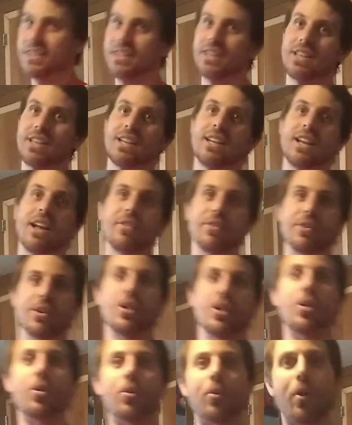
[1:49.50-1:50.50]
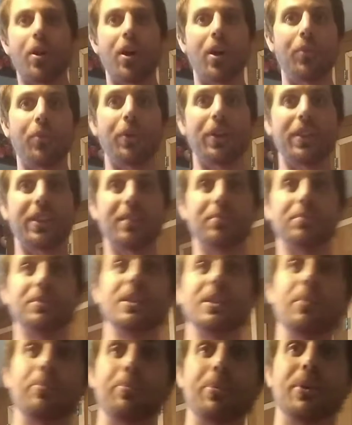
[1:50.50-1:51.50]
You can never go wrong with
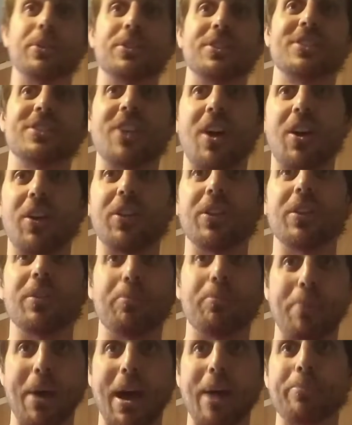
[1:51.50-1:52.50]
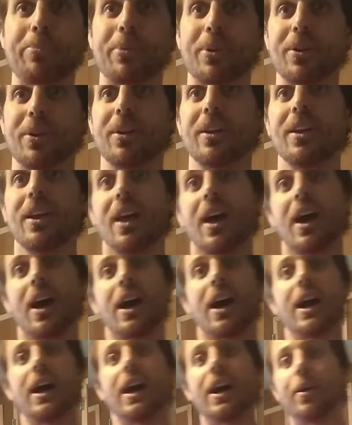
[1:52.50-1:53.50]
simple salt and pepper.
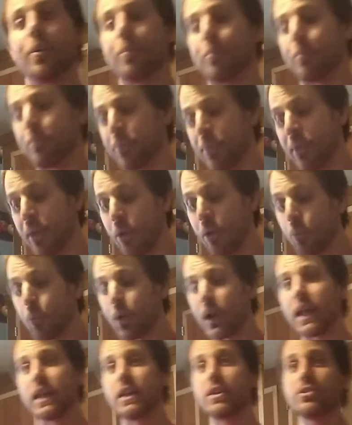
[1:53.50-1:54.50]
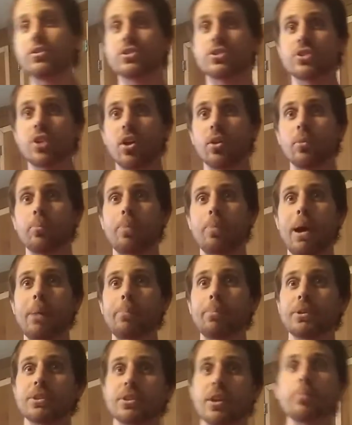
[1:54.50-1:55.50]
When I use salt and
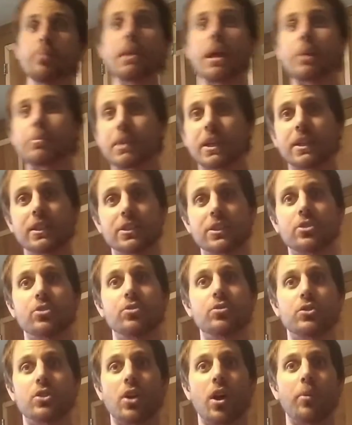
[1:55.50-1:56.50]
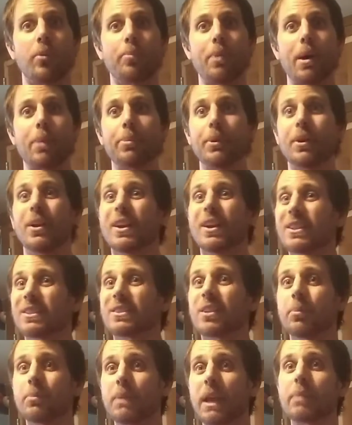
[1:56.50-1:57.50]
pepper, sometimes I just do salt and pepper.
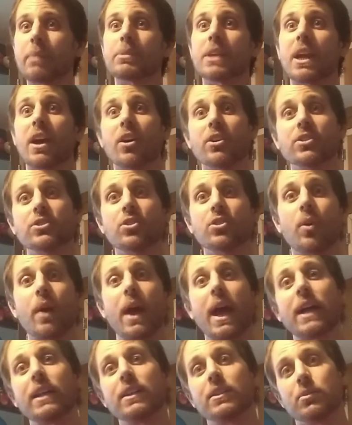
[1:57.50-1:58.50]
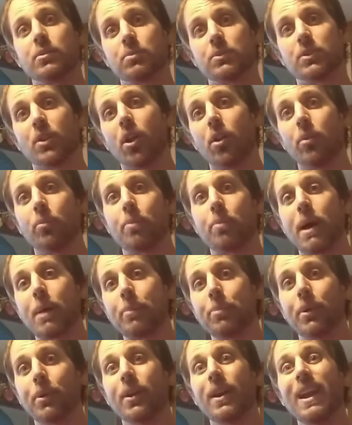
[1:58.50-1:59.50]
Sometimes I also add some salt and
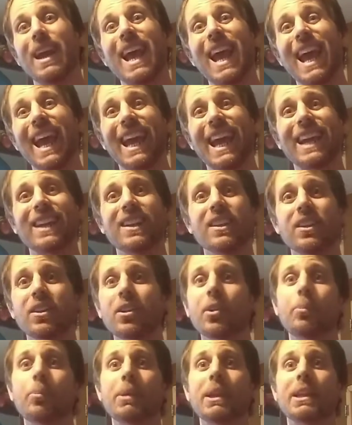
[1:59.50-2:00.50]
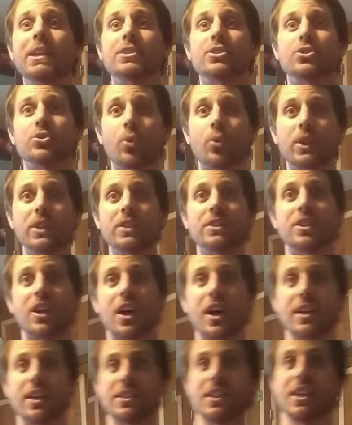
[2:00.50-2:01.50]
pepper and a little bit of soy
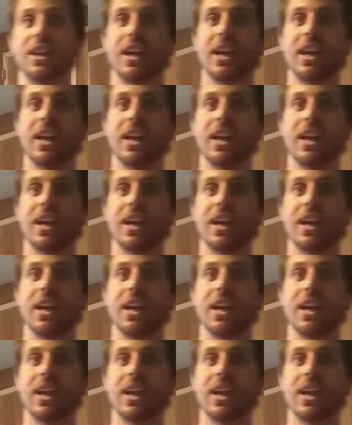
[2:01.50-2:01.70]
sauce.